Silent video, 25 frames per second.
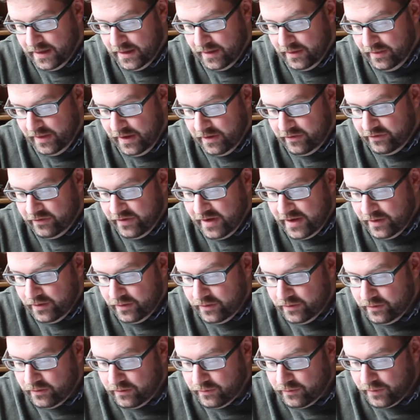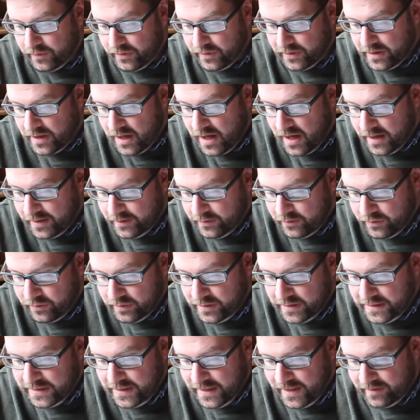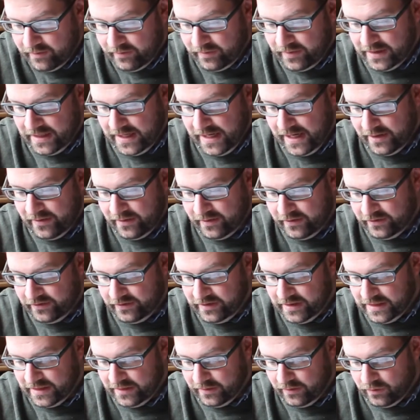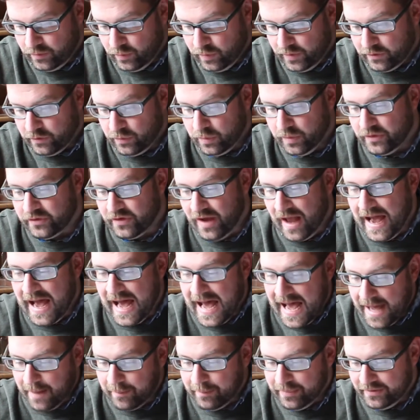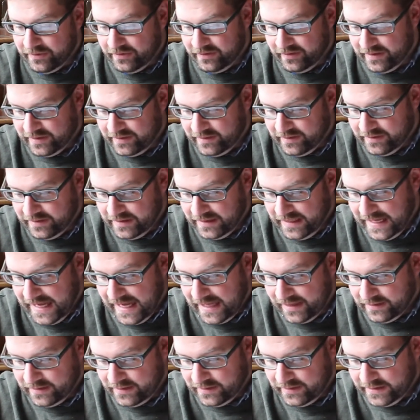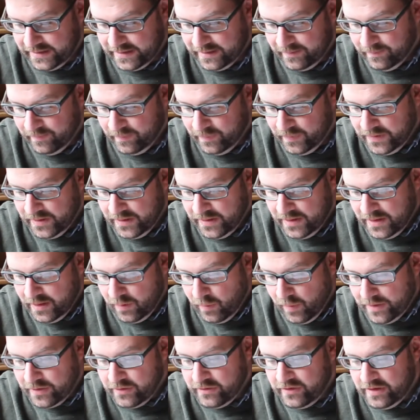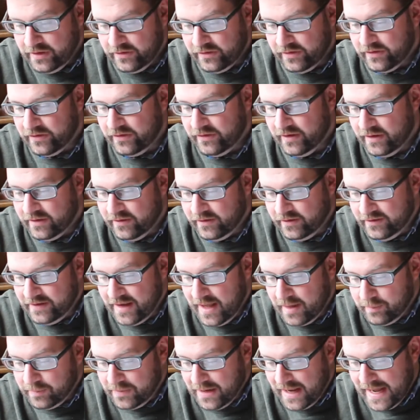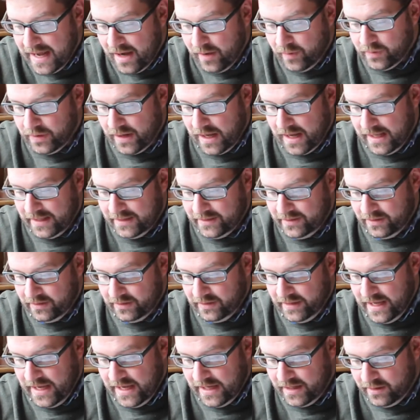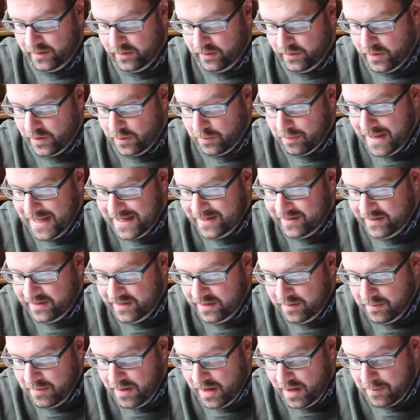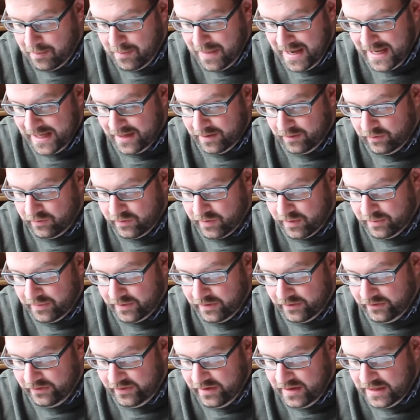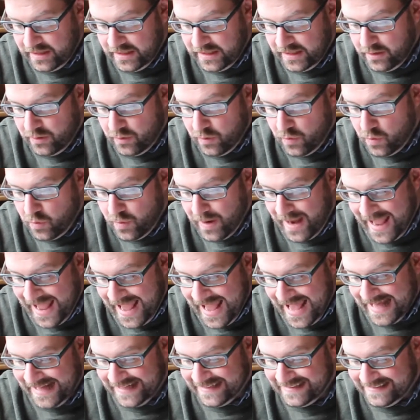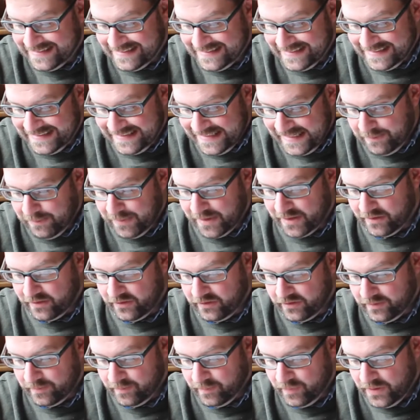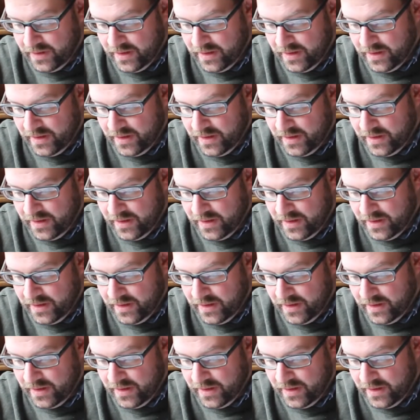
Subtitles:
They sailed for the country of the Gerasenes, which was opposite Galilee. When Jesus had stepped out on the land, there met him a man from the city who had demons.